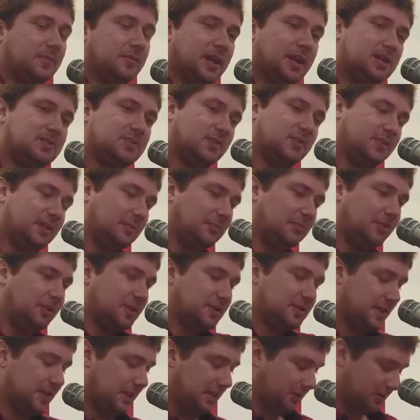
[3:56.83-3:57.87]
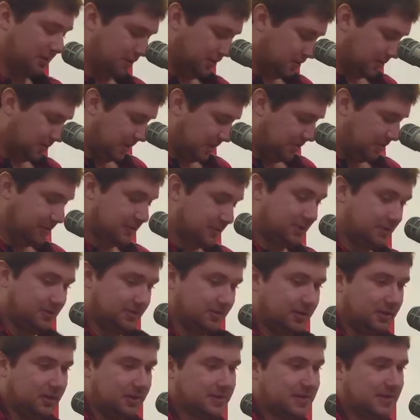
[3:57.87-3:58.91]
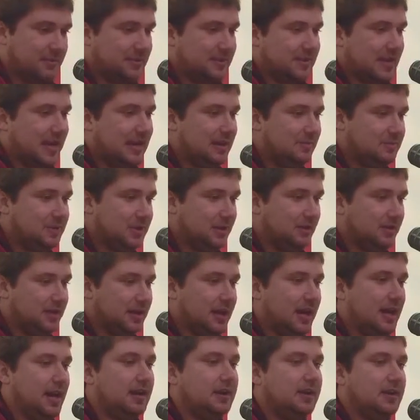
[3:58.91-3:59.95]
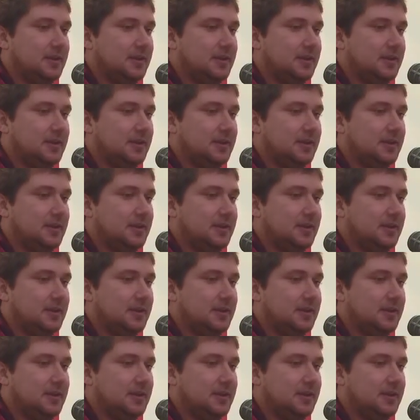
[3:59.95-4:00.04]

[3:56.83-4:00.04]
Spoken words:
Nashville that I'm really excited to introduce people to. His name is Adam Doliak.